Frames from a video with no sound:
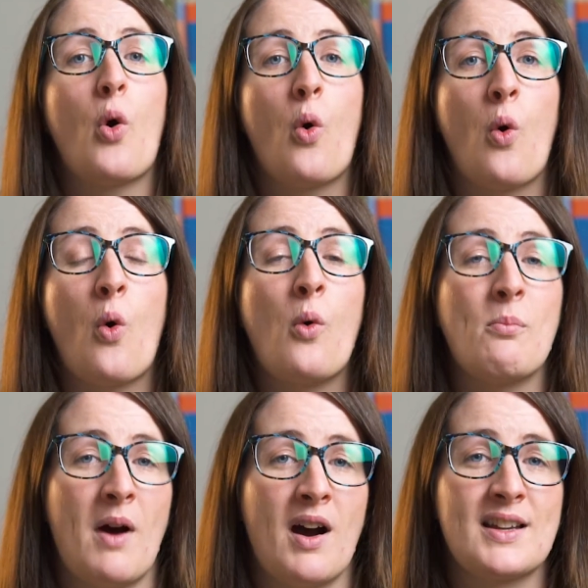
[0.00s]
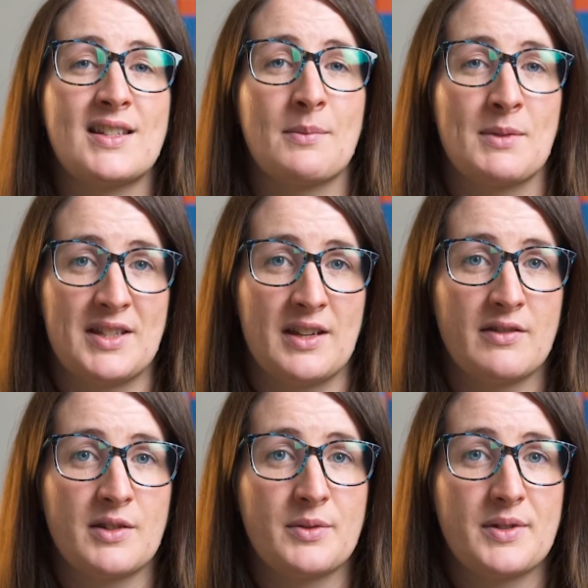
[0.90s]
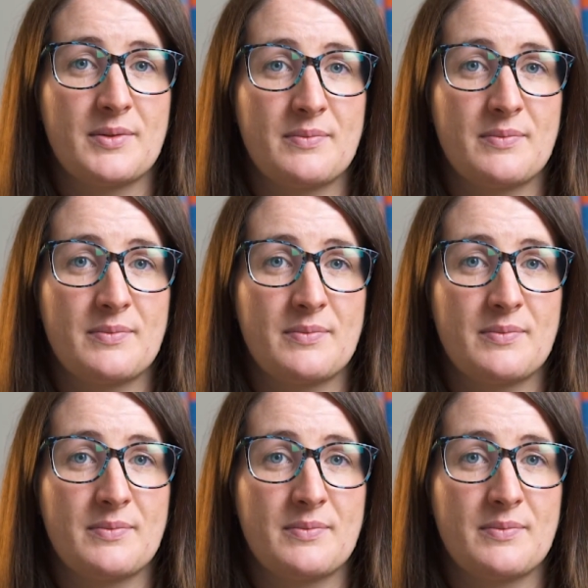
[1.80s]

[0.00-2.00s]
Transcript: all marketing materials.